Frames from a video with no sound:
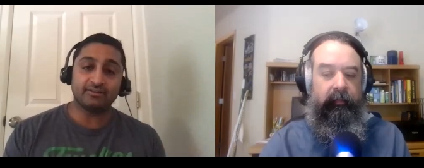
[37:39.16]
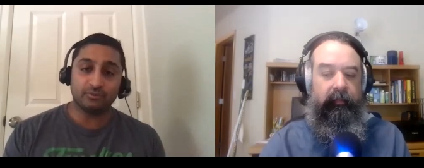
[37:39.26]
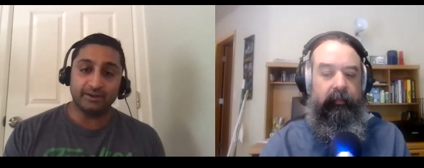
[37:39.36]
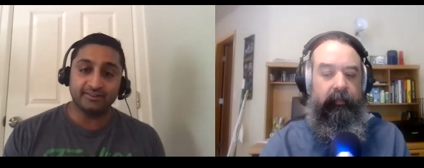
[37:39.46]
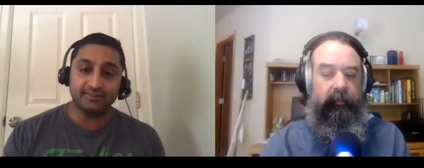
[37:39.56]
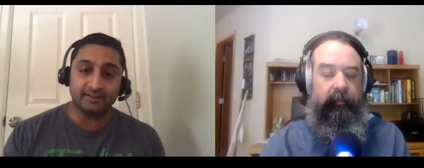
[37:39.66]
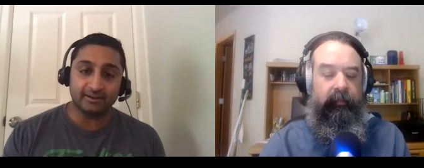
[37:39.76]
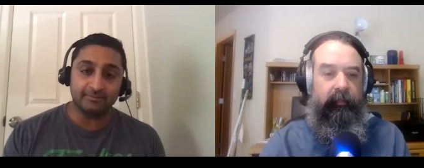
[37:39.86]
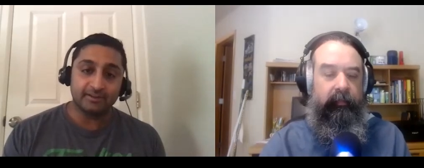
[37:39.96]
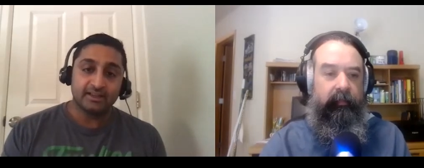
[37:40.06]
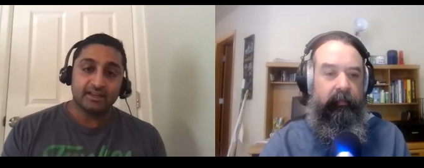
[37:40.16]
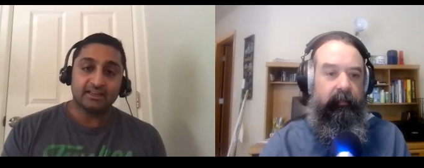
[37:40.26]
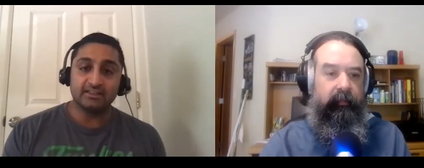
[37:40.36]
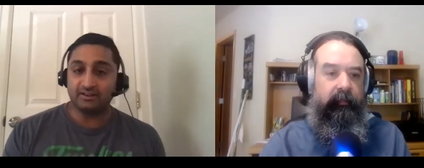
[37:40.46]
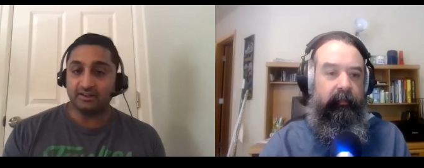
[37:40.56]
Speaker 1: tweets. And
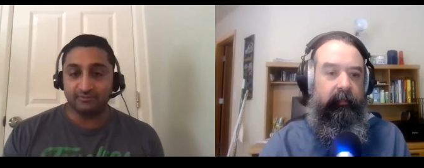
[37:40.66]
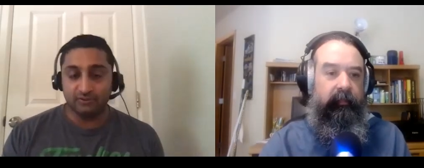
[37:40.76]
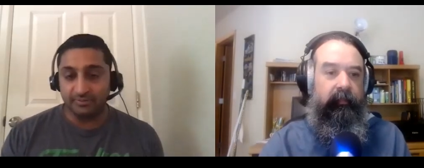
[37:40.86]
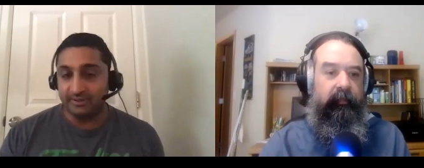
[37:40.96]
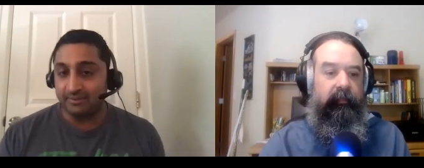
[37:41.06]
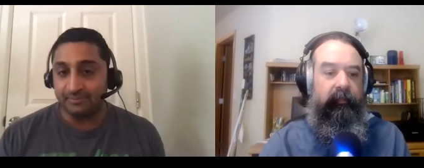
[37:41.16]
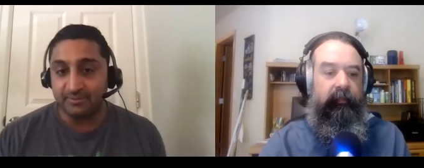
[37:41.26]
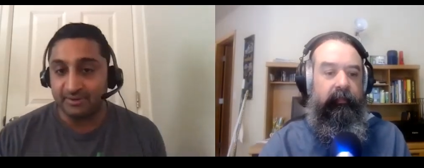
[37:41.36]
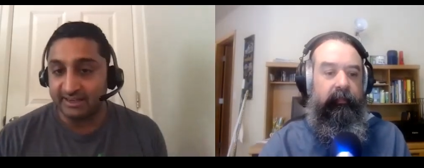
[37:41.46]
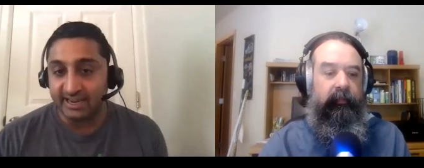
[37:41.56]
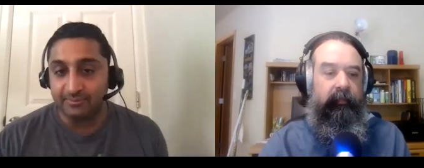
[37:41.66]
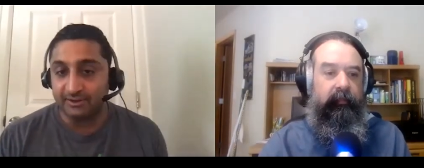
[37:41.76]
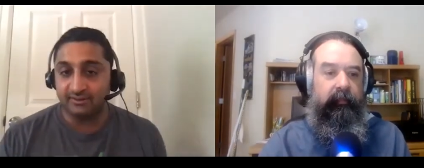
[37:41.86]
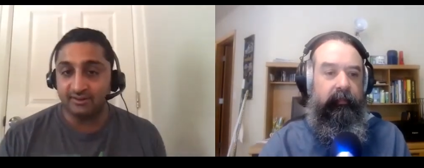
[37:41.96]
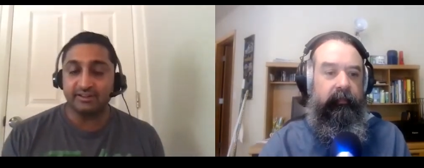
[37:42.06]
then you can look me up by my name
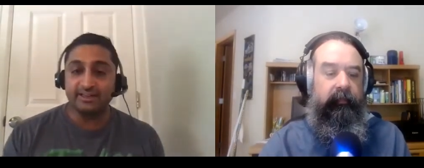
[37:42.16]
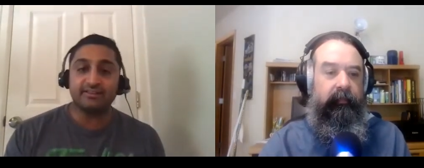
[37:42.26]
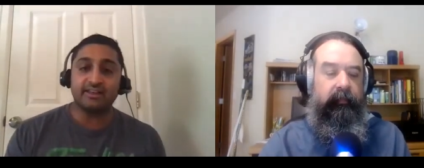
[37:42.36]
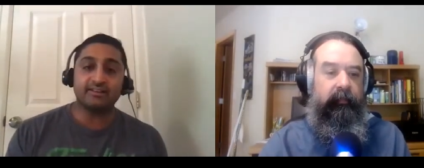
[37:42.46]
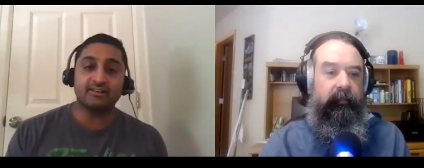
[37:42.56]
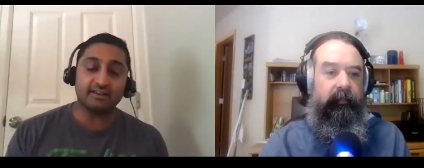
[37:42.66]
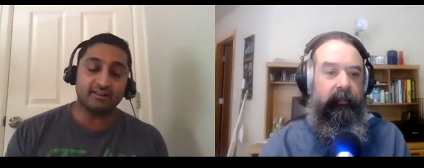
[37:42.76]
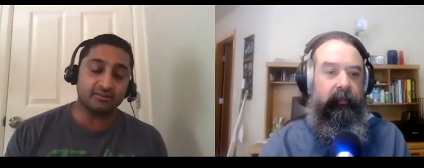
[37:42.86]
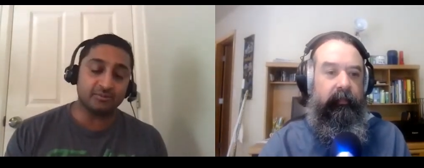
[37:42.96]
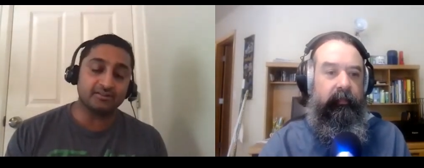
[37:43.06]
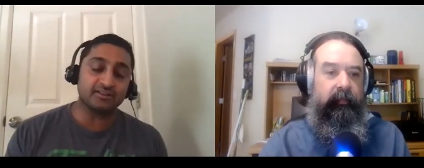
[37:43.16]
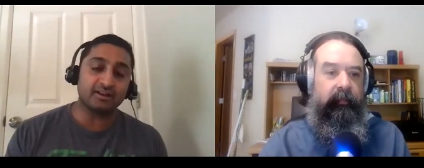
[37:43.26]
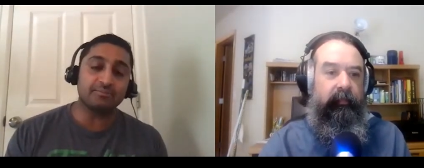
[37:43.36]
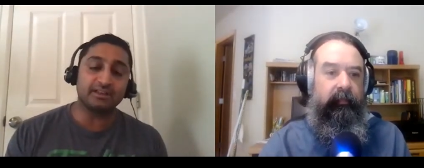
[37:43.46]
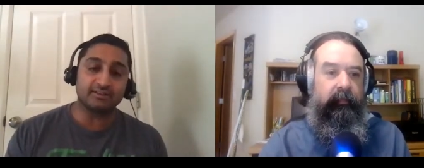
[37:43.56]
on LinkedIn, as well as the
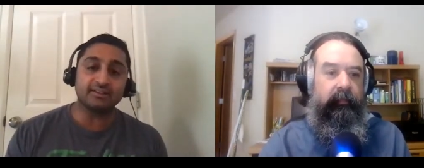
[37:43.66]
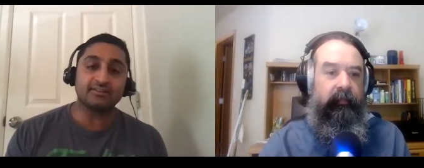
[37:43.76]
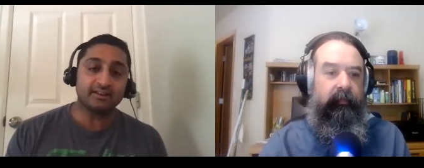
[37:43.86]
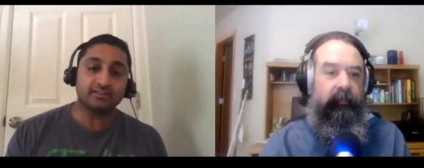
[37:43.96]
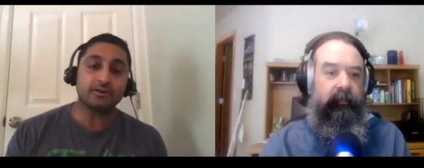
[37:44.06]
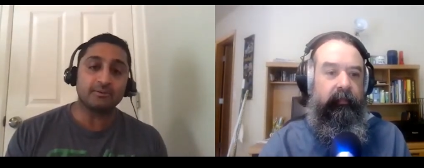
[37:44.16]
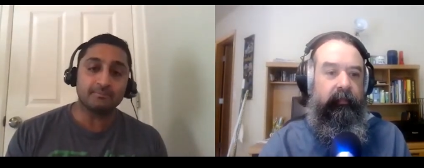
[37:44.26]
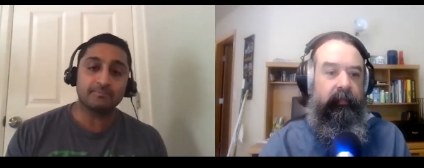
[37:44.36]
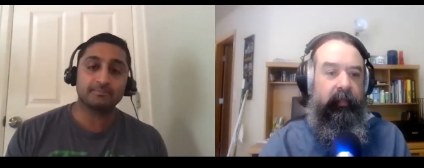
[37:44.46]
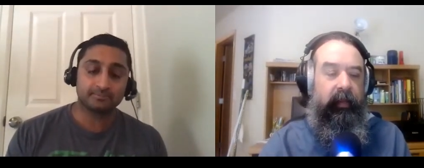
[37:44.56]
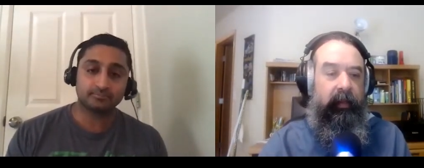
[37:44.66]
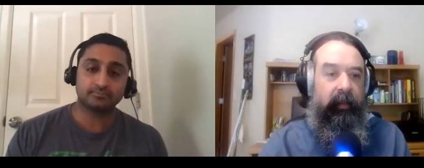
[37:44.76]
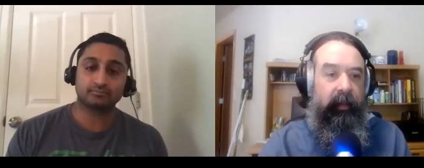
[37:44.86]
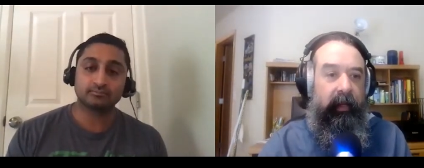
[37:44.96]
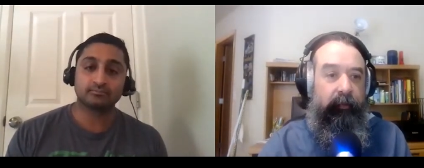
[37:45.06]
company on LinkedIn as well.
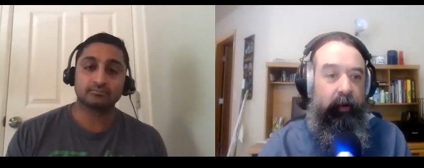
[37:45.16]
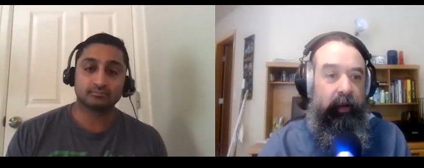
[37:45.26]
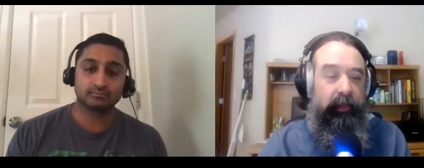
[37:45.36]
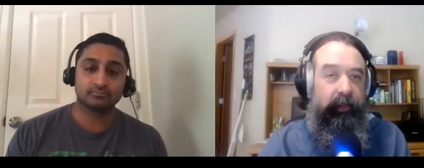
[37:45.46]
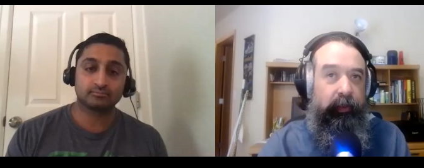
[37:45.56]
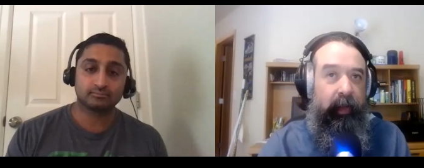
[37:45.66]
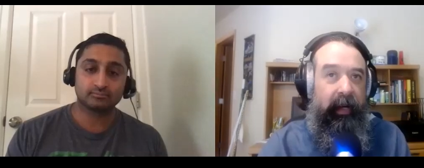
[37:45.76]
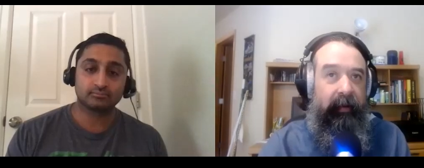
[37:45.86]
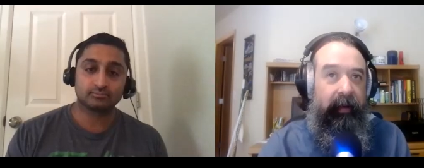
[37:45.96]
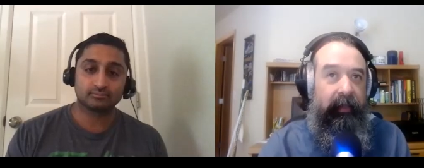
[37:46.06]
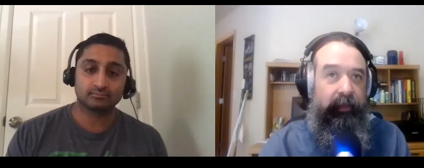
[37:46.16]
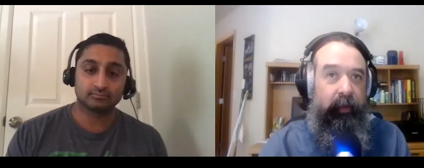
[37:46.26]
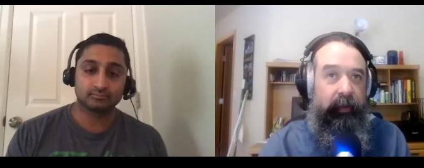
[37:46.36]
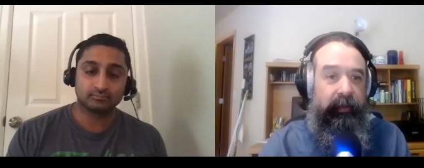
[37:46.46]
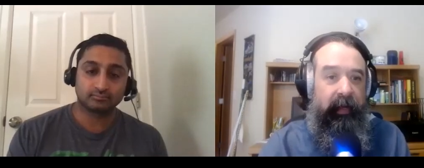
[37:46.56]
Speaker 2: And for our listeners, we'll have the links
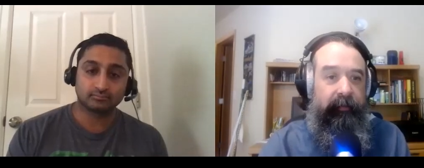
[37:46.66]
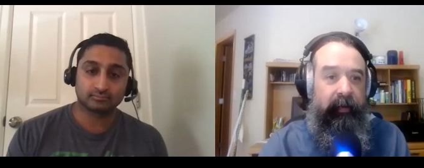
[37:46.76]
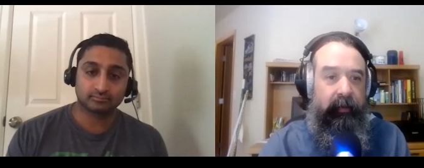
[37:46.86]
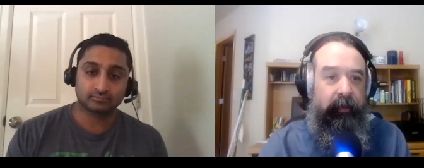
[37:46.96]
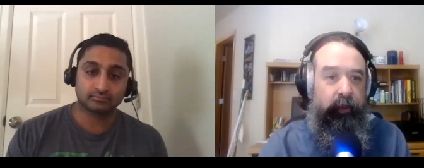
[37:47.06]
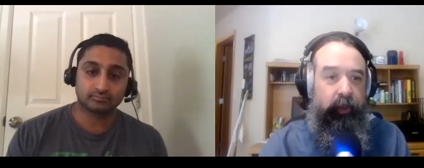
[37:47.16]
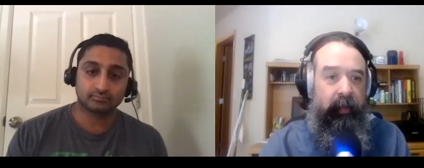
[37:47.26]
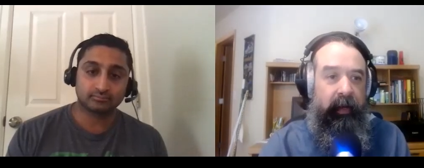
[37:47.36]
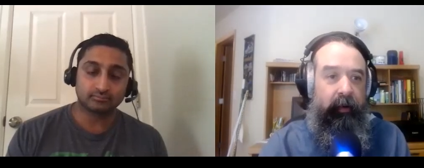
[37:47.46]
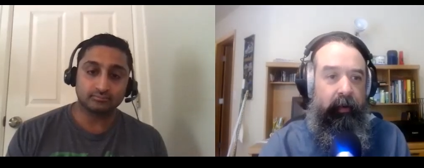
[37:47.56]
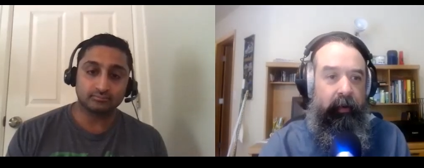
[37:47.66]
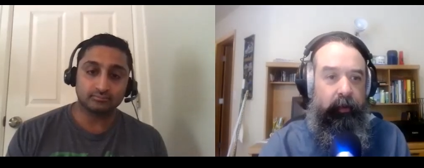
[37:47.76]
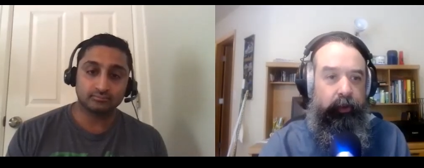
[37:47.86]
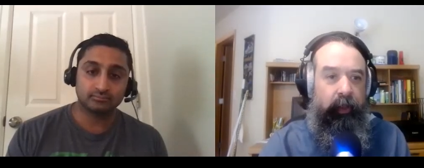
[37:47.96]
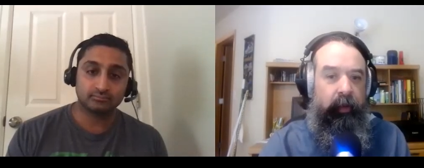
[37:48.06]
to his gift and his social media on
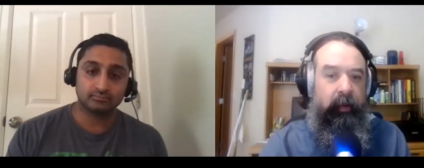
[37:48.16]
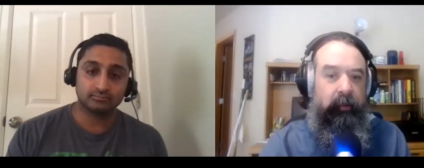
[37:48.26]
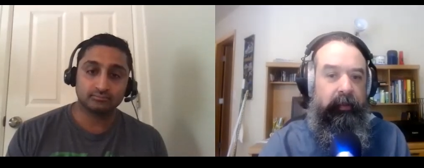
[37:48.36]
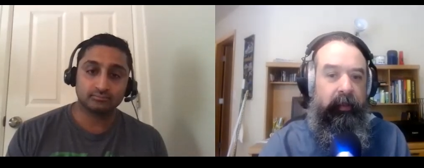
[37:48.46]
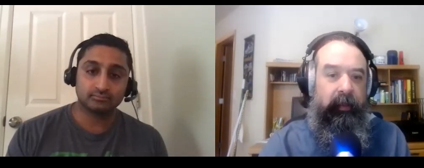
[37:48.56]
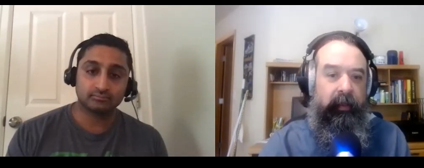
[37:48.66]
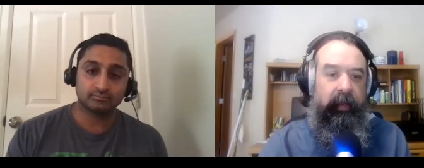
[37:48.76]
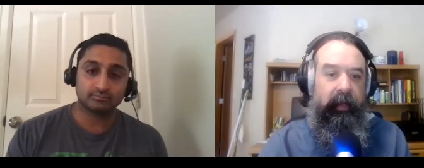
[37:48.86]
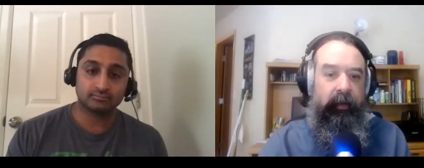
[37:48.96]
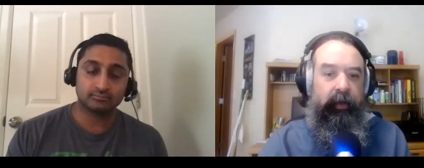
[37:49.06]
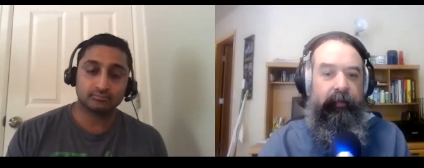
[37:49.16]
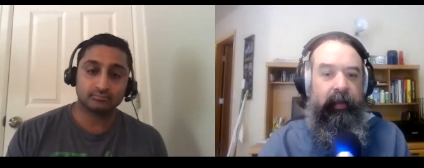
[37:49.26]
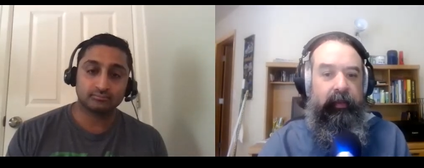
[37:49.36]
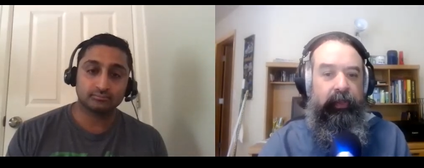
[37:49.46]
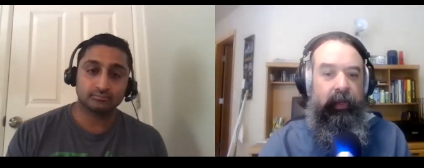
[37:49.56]
the show notes. You can
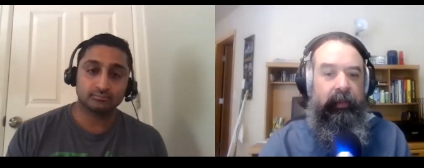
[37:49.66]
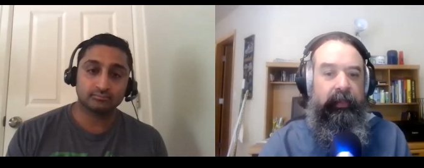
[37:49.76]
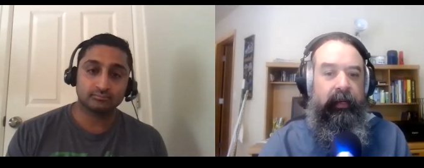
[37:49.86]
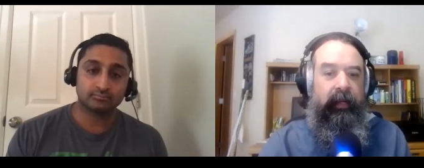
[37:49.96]
find the show notes at